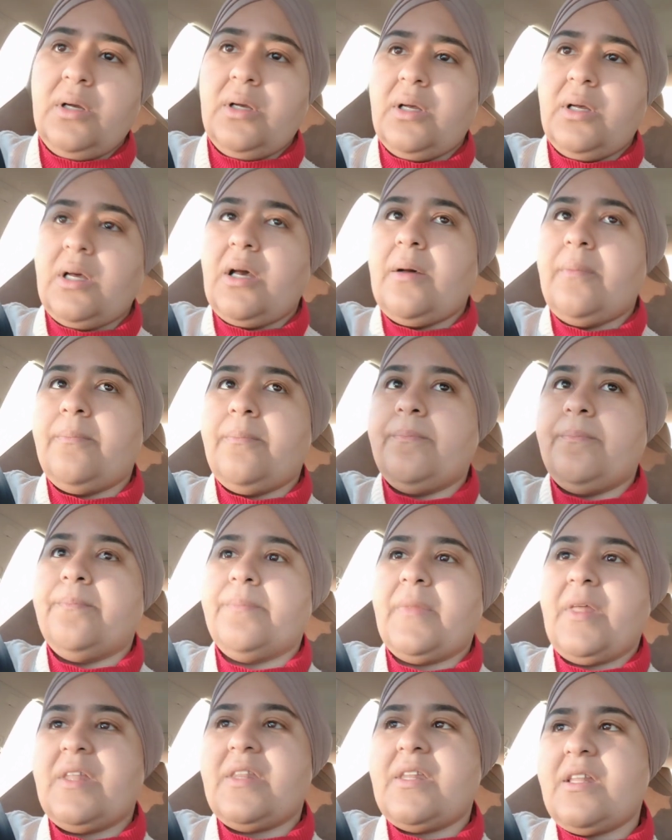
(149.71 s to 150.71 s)

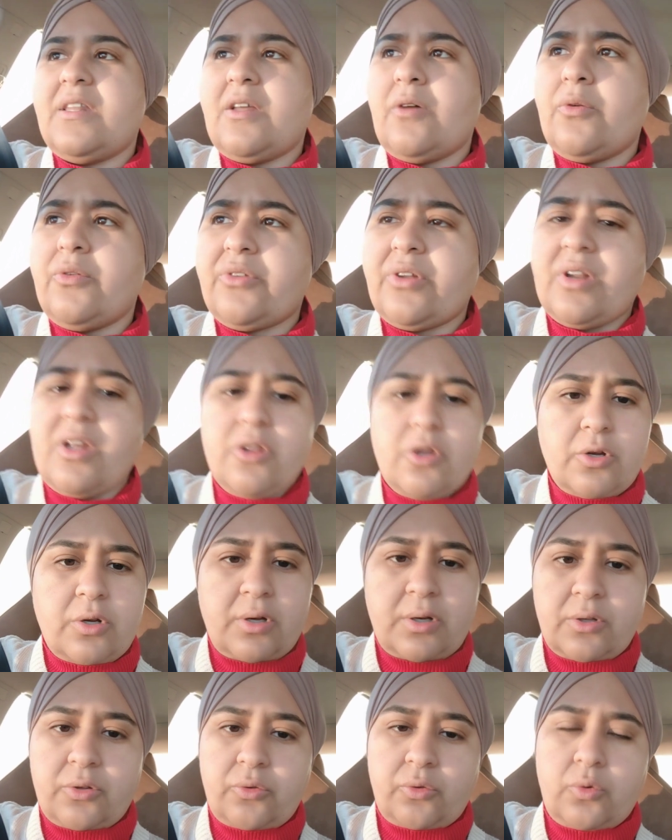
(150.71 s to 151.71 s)
And then there was
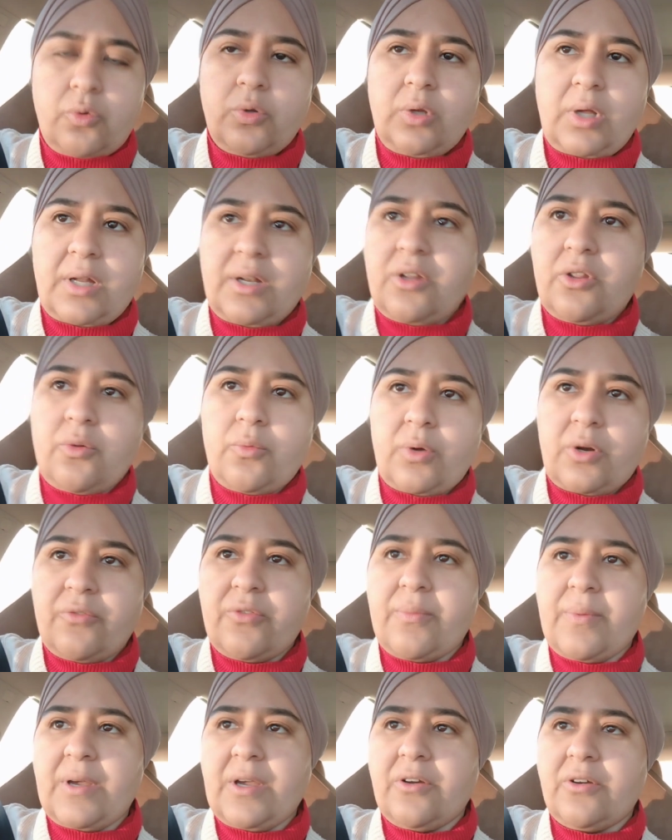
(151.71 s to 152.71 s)
another school, another one
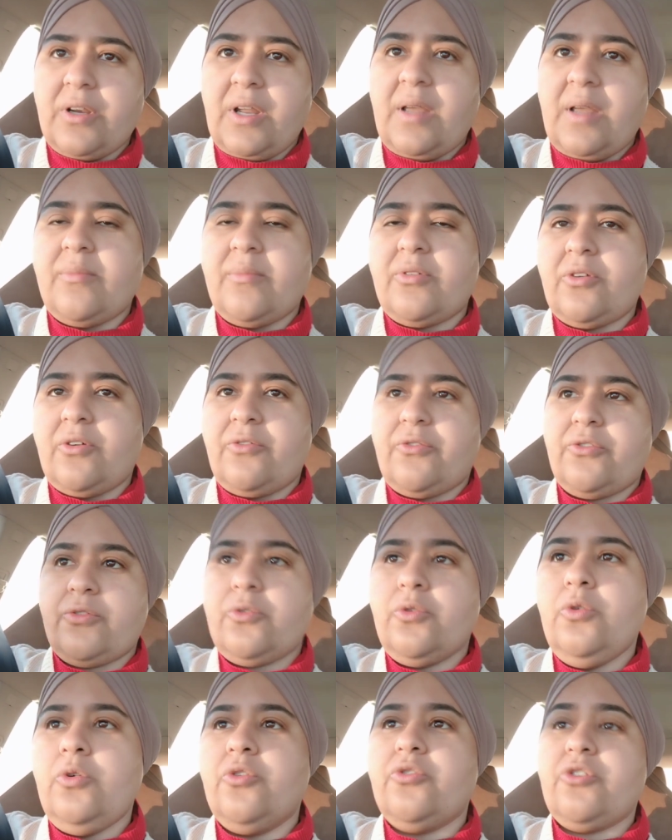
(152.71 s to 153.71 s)
of the bigger names of
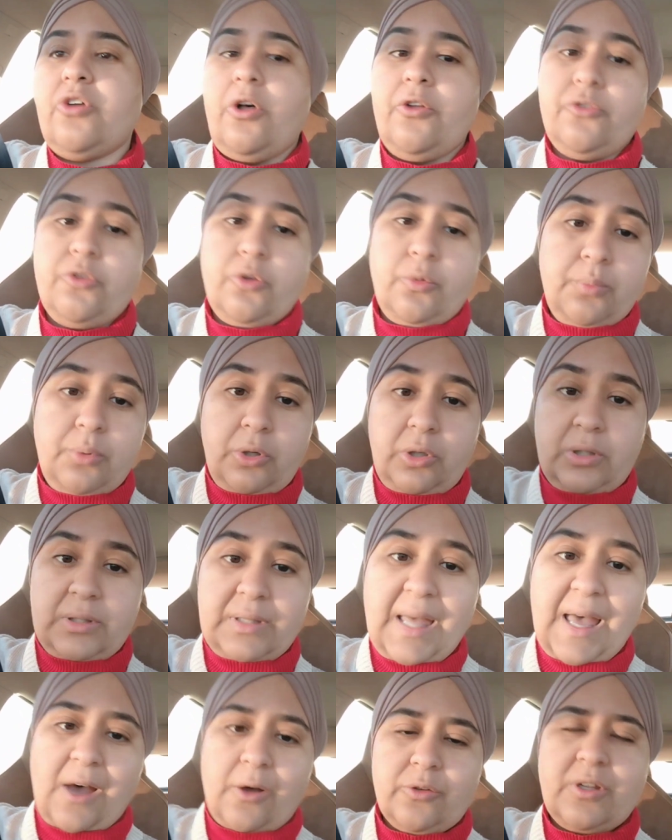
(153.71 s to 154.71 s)
schools also
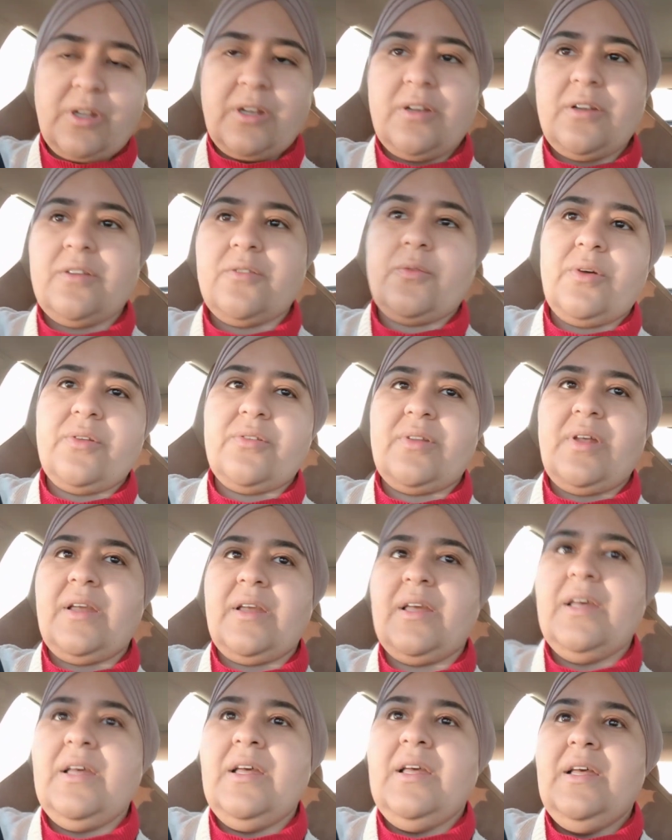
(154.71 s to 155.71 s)
pulled out, and was
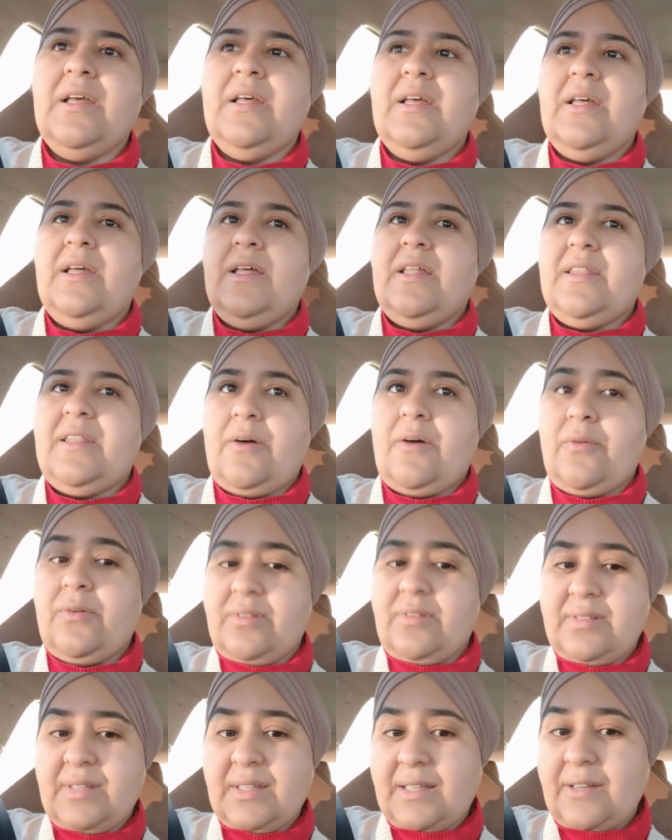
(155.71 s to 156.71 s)
like, that
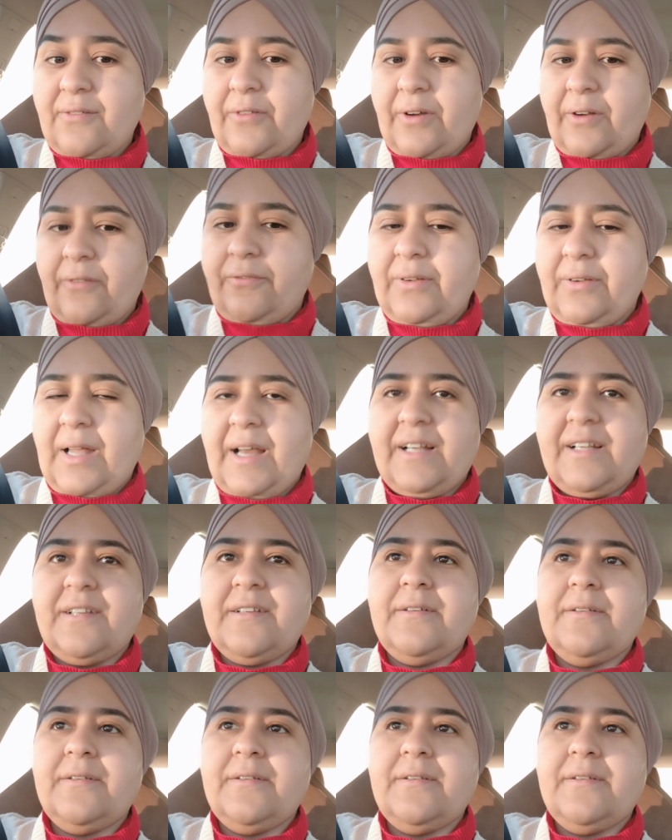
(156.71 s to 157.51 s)
was the second red flag.